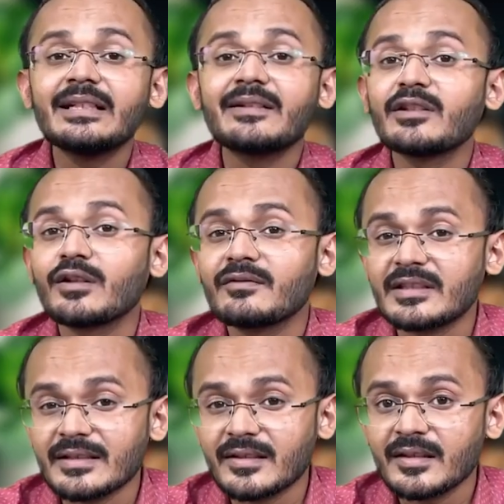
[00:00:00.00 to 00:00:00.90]
level of
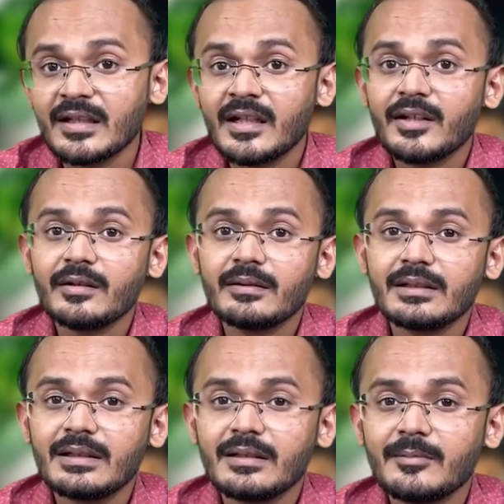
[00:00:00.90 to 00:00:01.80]
this
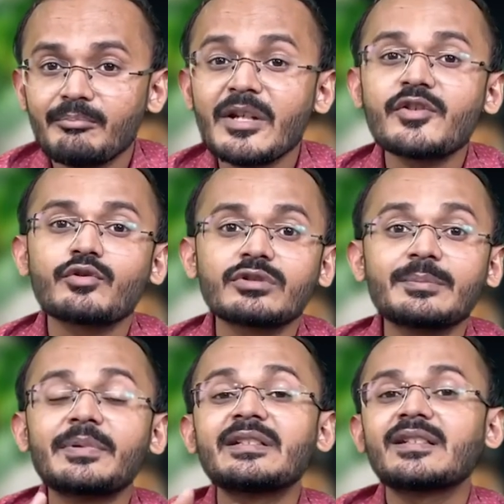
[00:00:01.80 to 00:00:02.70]
may show the
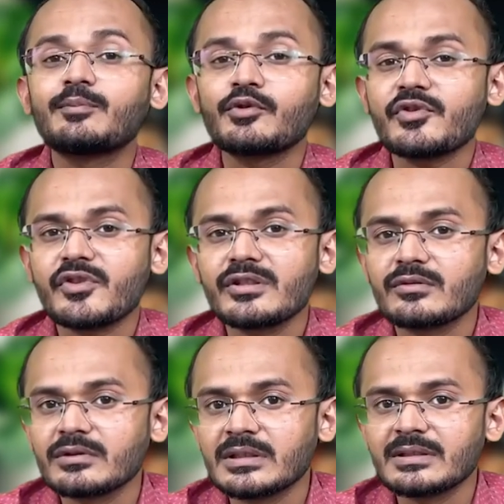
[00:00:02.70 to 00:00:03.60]
predisposition
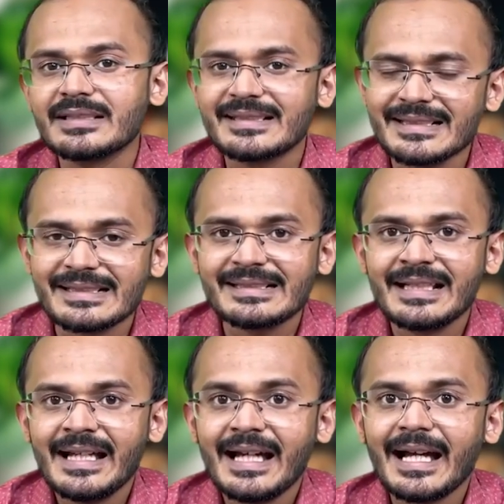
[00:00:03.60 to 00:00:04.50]
to the disease
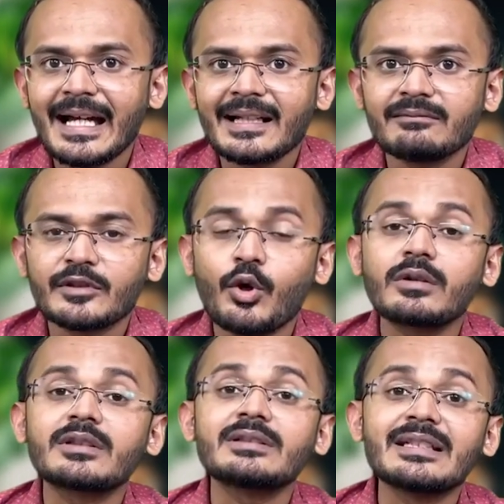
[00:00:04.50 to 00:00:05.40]
and the
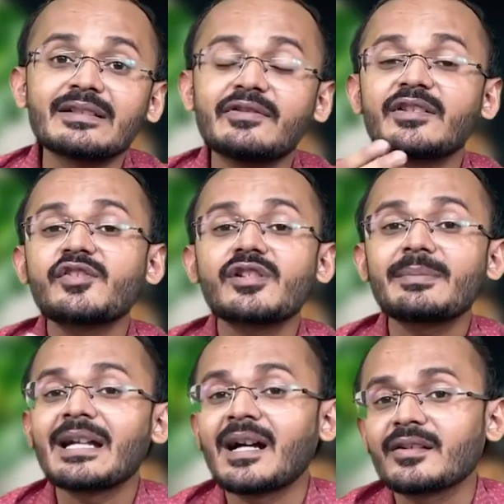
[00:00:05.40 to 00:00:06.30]
doctor then the physician
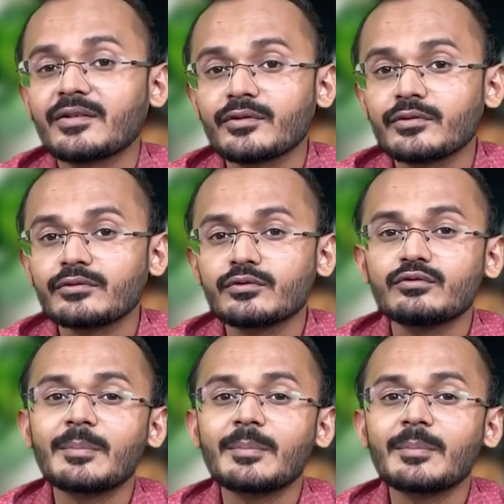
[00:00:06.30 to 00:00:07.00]
may ask you to do a